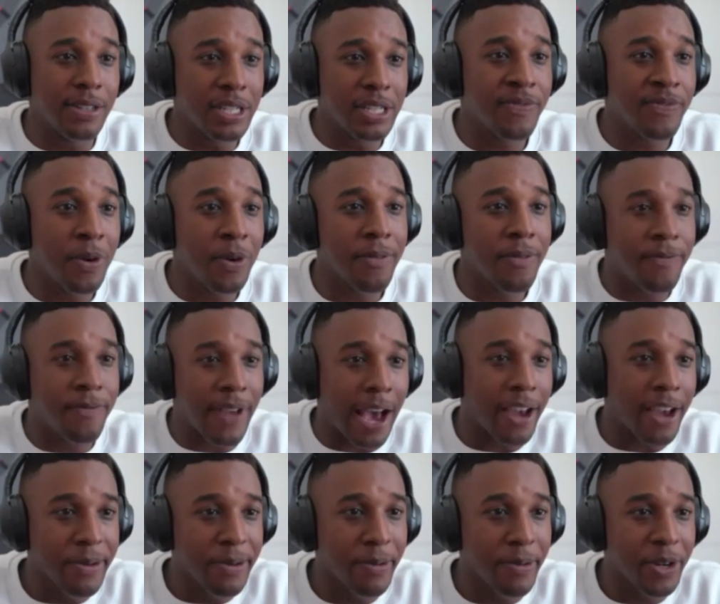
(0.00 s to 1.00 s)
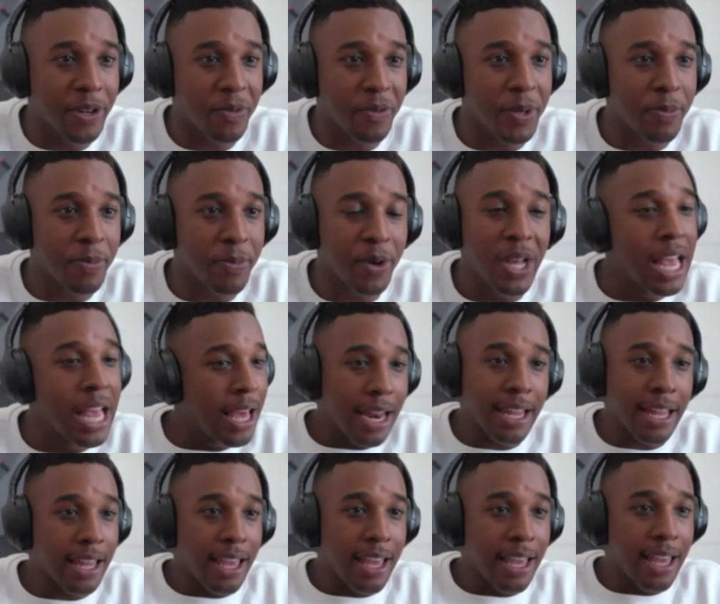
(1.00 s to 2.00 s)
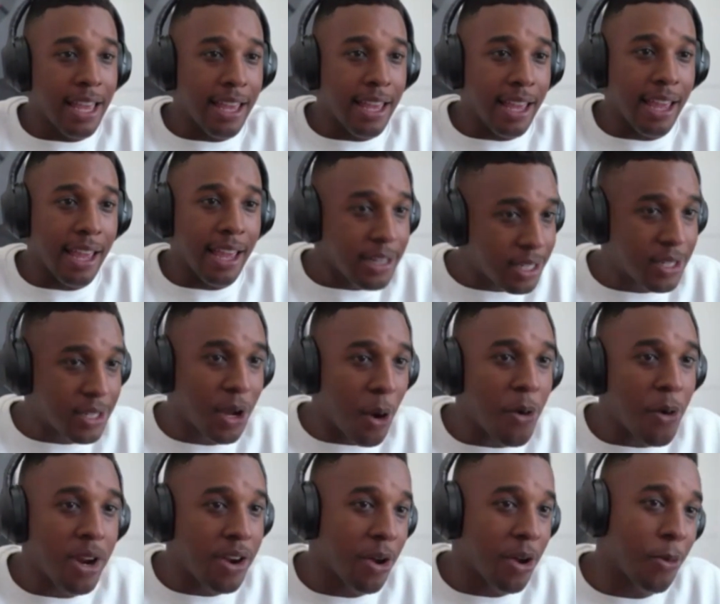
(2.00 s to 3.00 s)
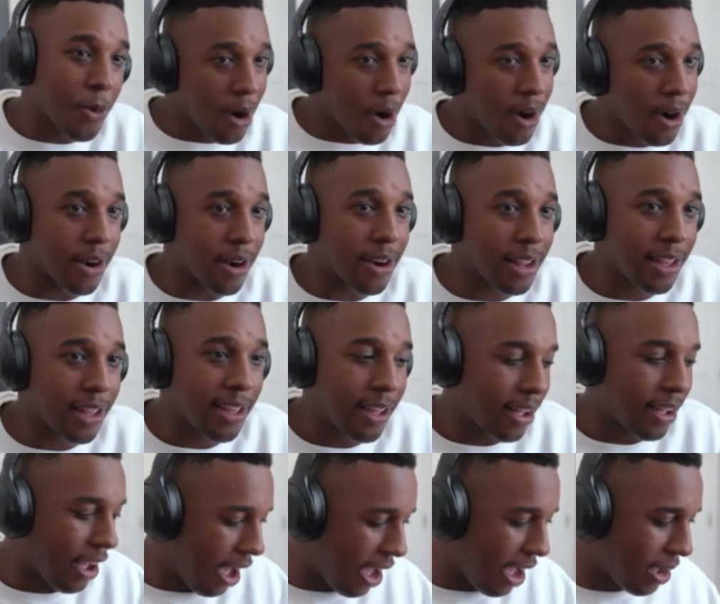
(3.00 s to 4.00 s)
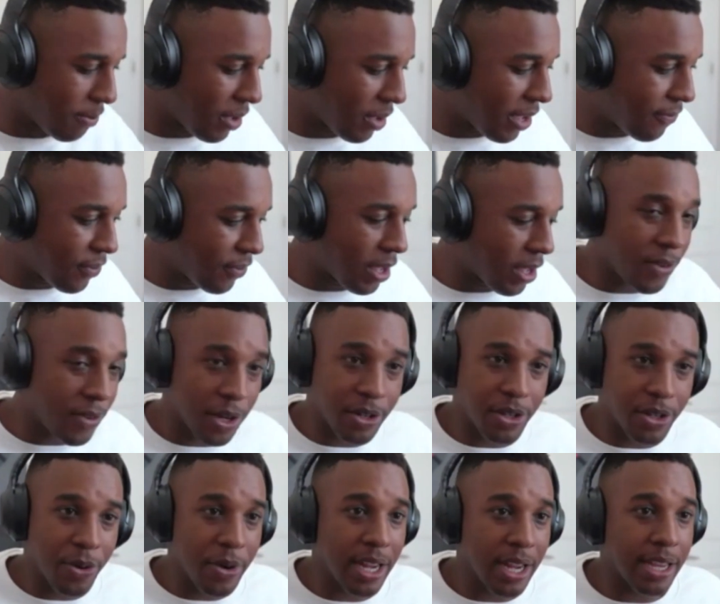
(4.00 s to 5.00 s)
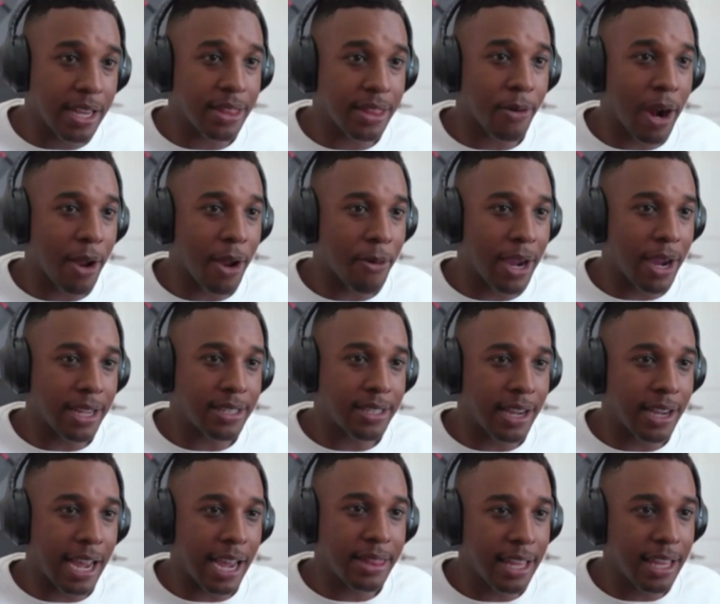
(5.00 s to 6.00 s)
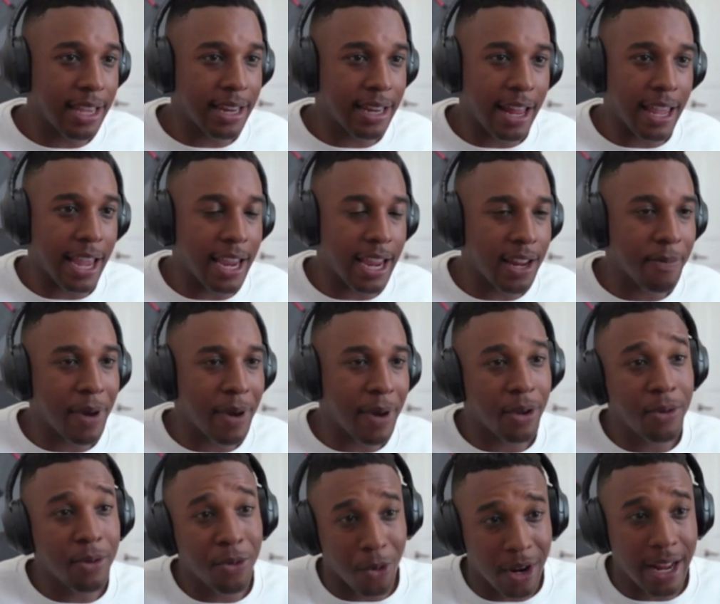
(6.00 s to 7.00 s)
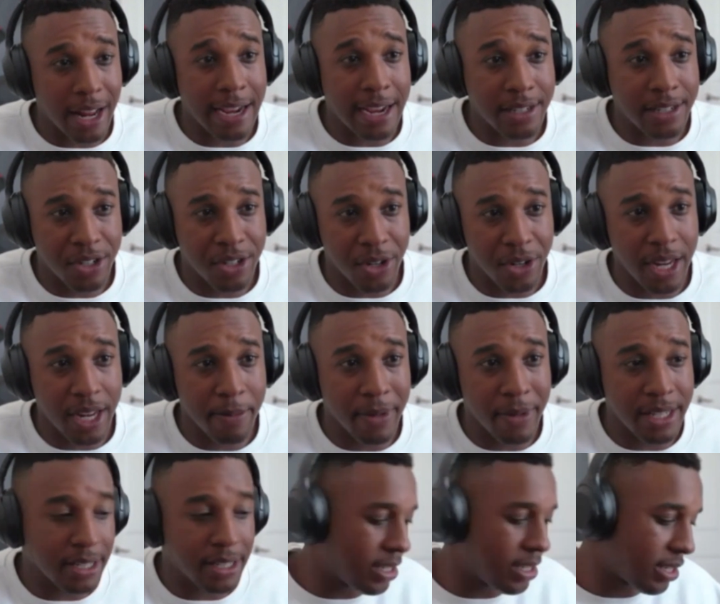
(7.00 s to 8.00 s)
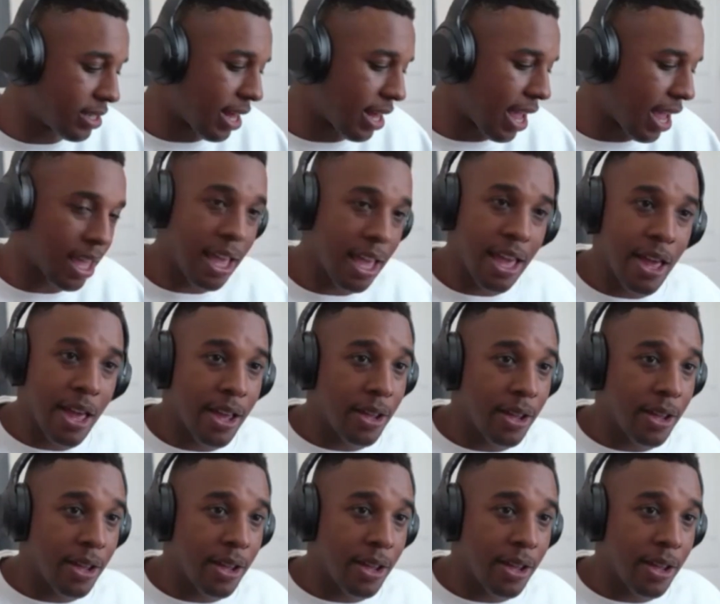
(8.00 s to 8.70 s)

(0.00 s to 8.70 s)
useful and valuable to people, like it's going to work. If you're doing it the right way. So I think like anybody who really has a dream is just like